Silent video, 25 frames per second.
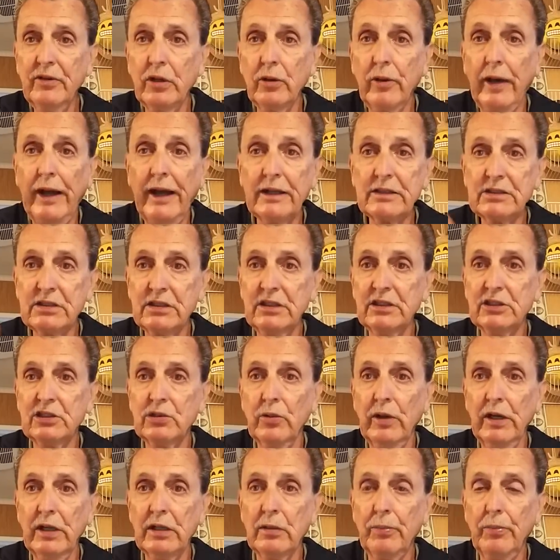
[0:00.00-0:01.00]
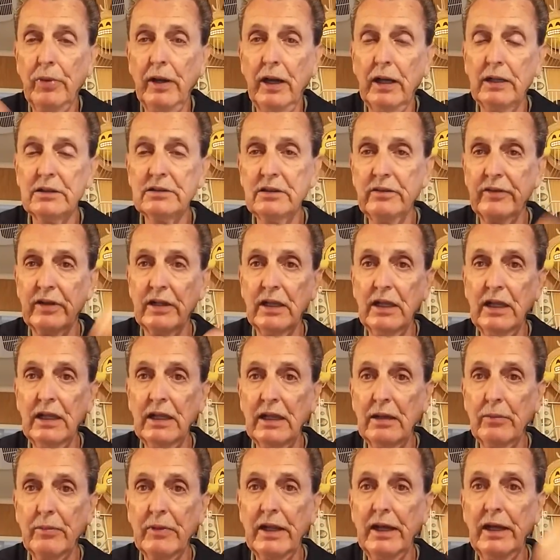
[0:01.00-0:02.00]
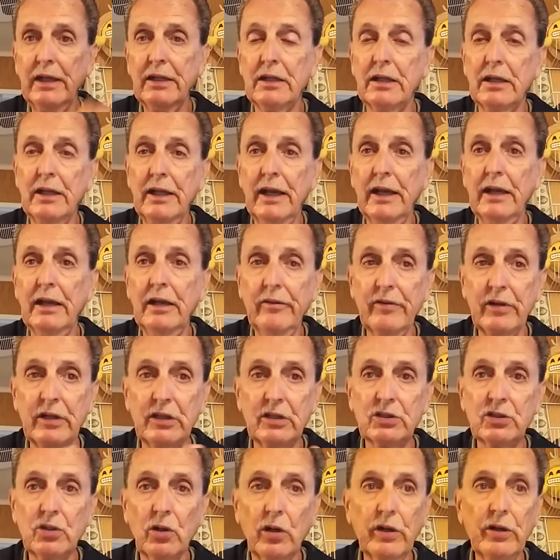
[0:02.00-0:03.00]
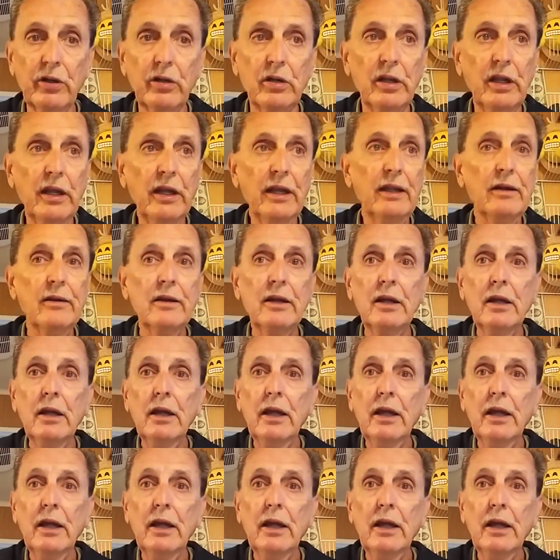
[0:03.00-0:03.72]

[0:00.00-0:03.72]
You know, accentuate the positive and eliminate the negative and enjoy your day.